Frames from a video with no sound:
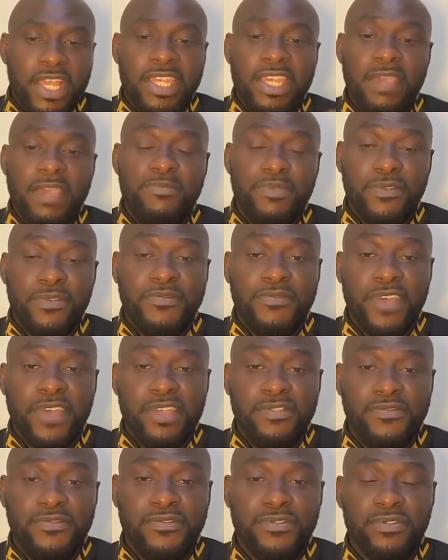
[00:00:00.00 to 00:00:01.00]
Keep your
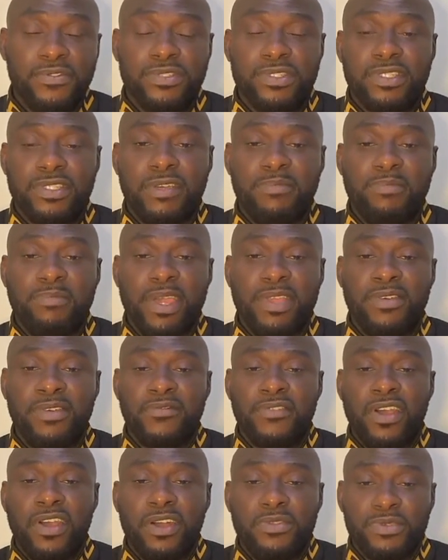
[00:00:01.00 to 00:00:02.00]
first fruits. The men
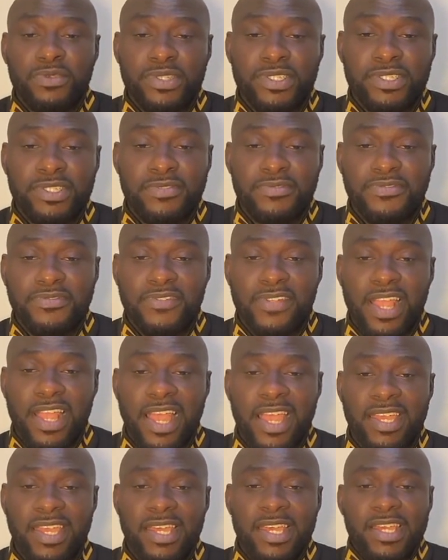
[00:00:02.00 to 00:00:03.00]
of God will still
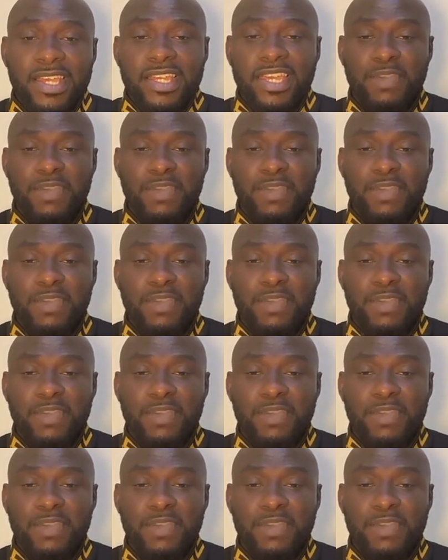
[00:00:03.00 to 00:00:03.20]
fly.